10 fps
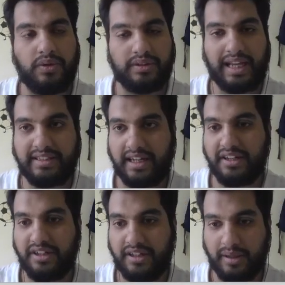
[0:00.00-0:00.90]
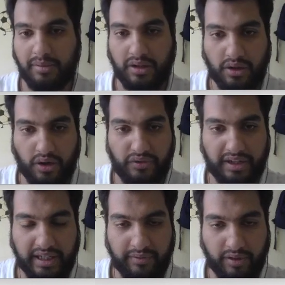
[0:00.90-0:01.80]
the excitation table of a
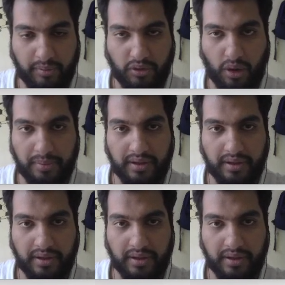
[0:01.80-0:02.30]
D flip-flop